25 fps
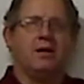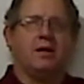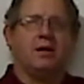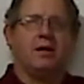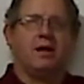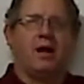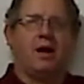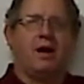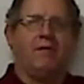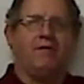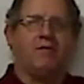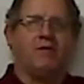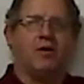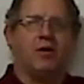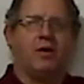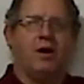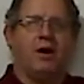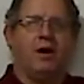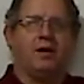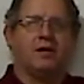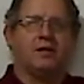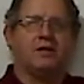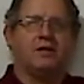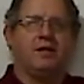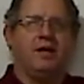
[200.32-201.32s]
cover
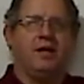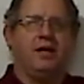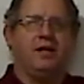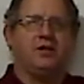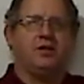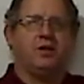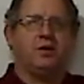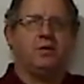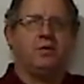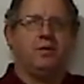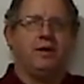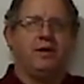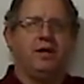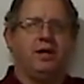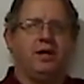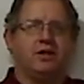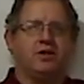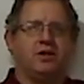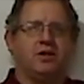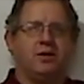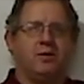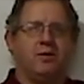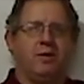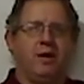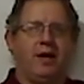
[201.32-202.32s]
oxidation
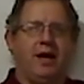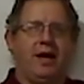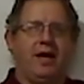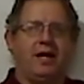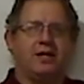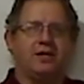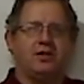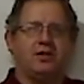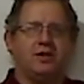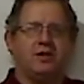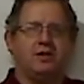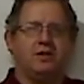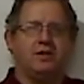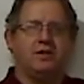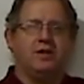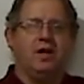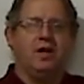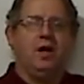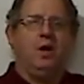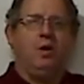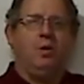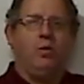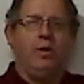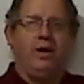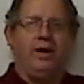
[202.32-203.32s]
reduction reactions,
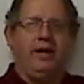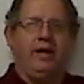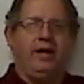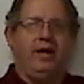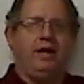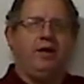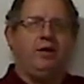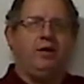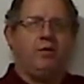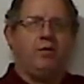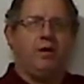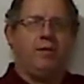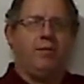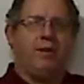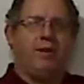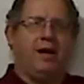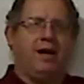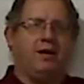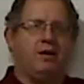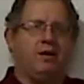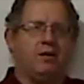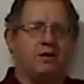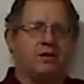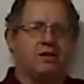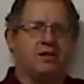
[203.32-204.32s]
we need to
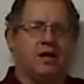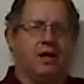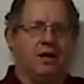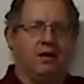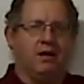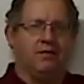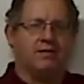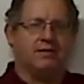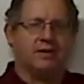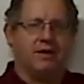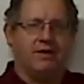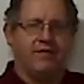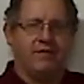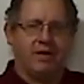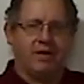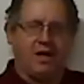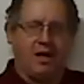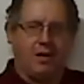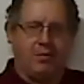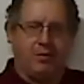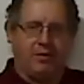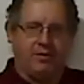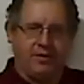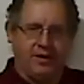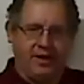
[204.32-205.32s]
remind ourselves of a
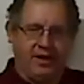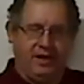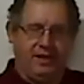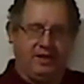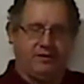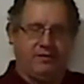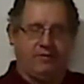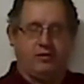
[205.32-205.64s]
couple things.